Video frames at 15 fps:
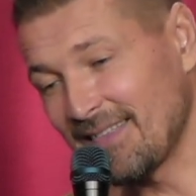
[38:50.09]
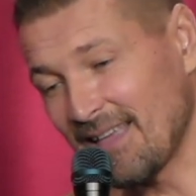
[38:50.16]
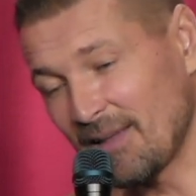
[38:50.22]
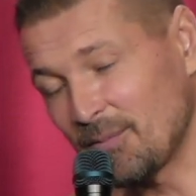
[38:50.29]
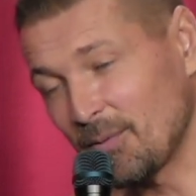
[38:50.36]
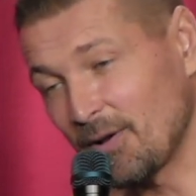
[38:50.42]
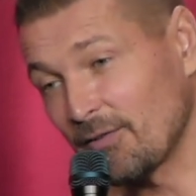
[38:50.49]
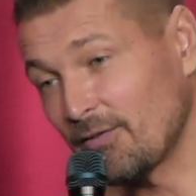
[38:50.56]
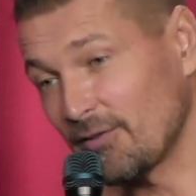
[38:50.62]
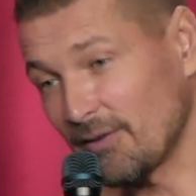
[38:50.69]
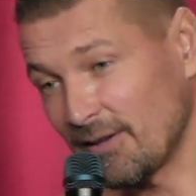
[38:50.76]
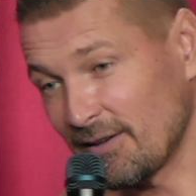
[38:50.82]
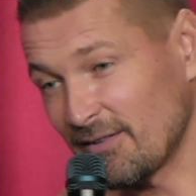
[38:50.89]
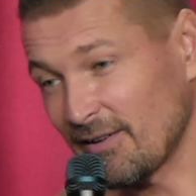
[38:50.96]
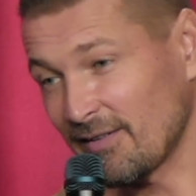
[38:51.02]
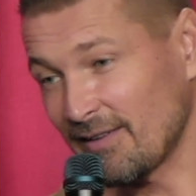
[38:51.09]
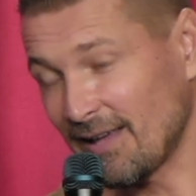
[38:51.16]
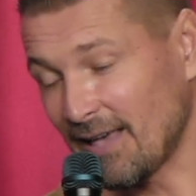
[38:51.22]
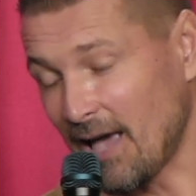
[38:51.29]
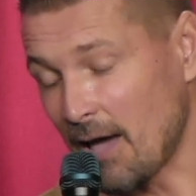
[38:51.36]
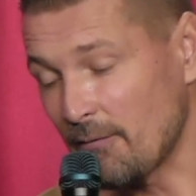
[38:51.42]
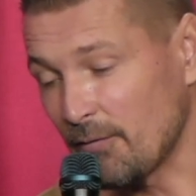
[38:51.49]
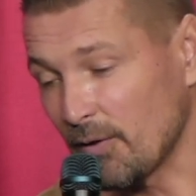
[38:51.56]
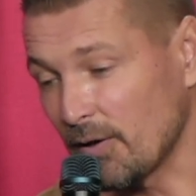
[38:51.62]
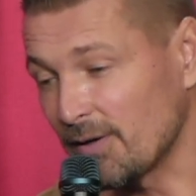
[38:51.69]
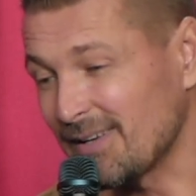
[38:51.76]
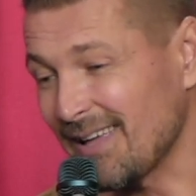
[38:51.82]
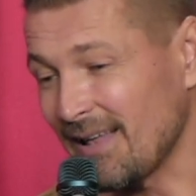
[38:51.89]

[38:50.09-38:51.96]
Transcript: that was just like I've learned